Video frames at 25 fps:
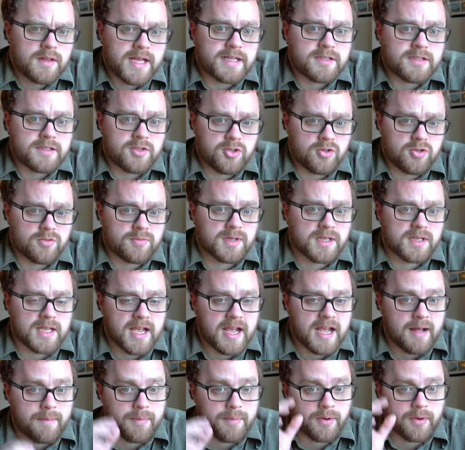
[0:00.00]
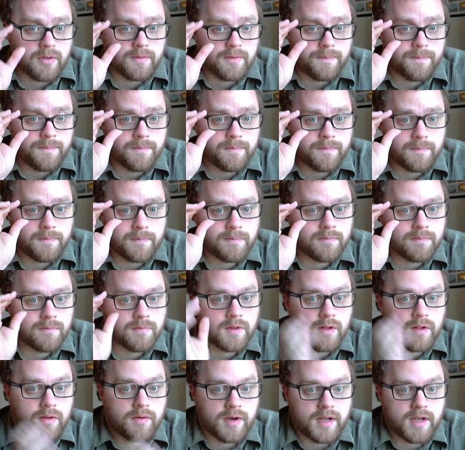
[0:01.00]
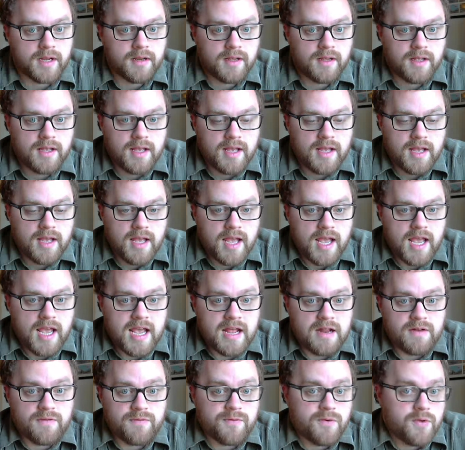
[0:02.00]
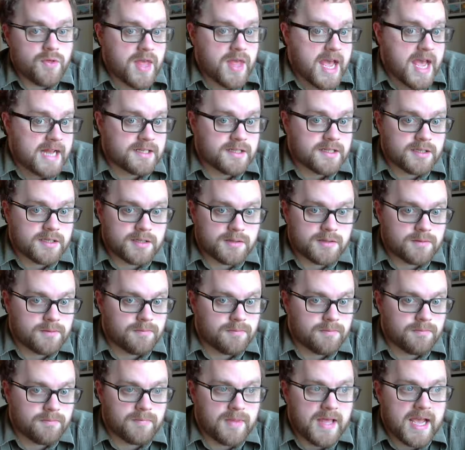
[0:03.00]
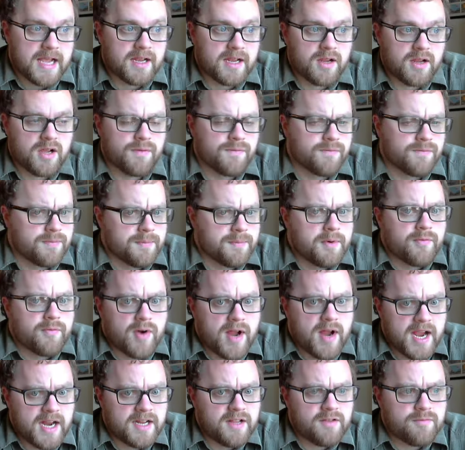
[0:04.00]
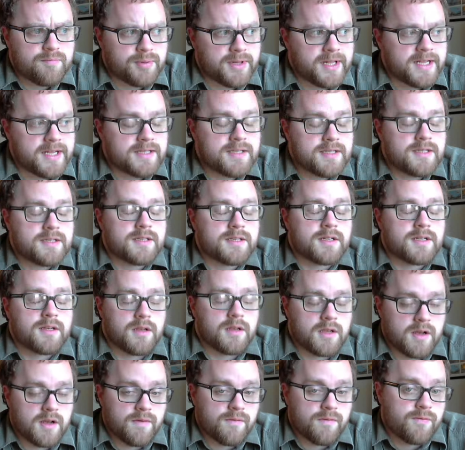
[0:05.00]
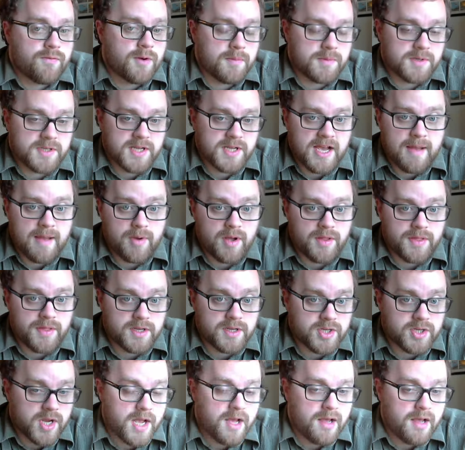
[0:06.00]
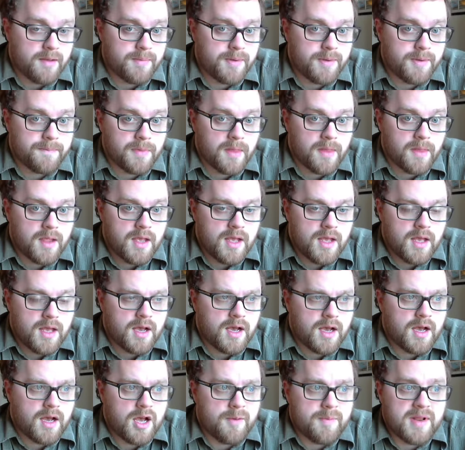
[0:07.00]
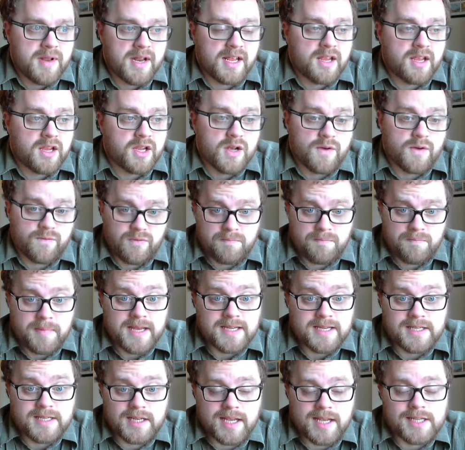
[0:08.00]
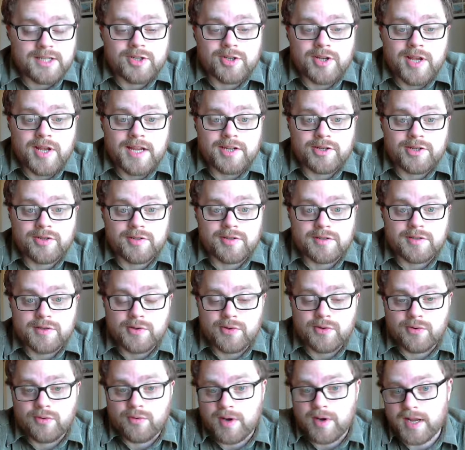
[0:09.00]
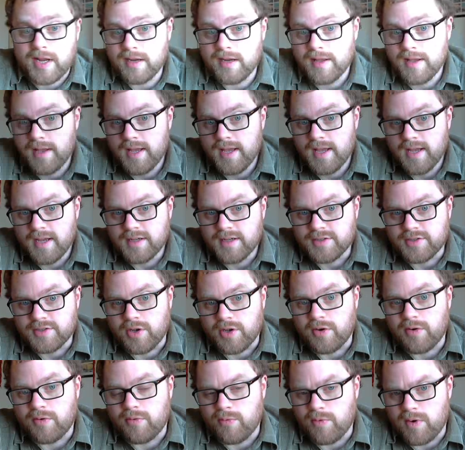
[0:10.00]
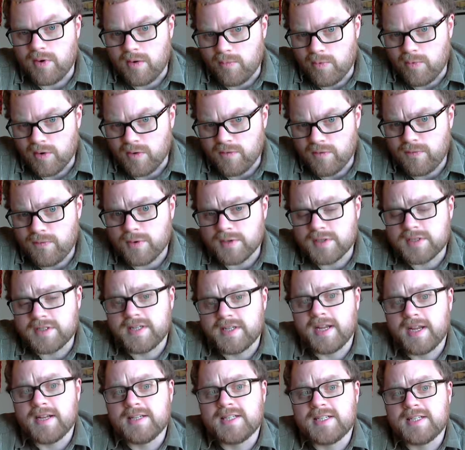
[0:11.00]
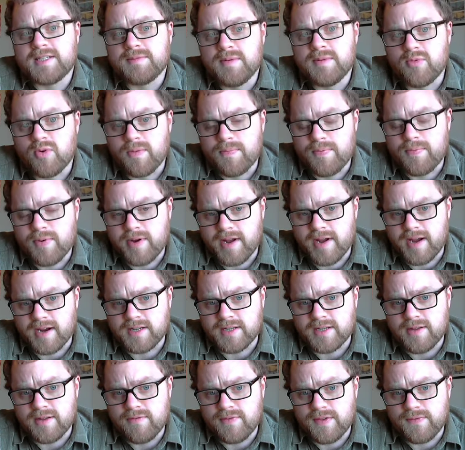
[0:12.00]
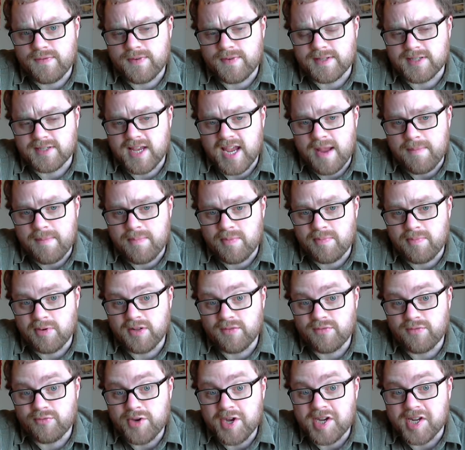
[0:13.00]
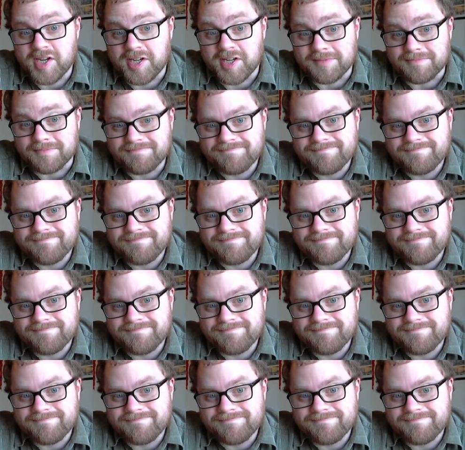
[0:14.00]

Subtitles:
That's human capital. All right? And for that can come from a variety of places. It can come from time on the job. It can come from basic education too, right? So a workforce tends to be more productive if it's capable of reading,